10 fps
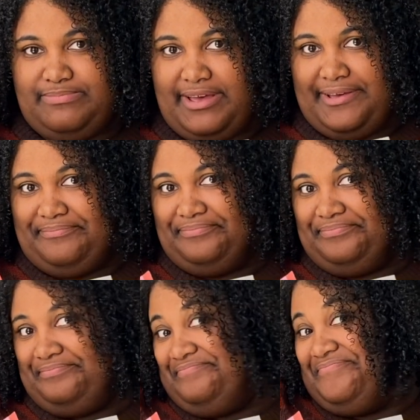But
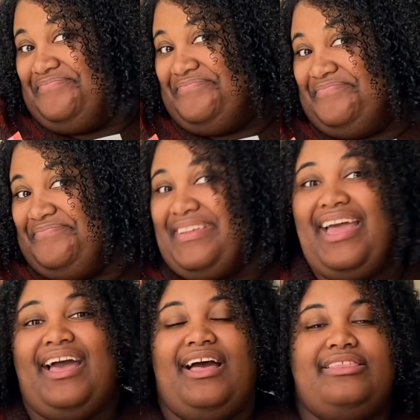
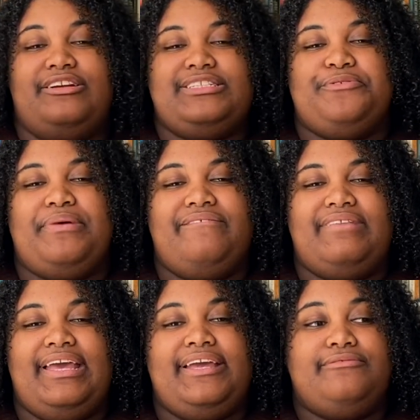they're some of my
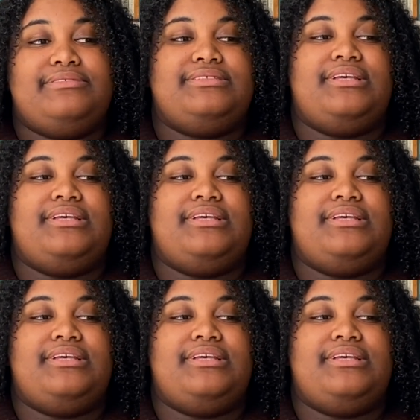faves.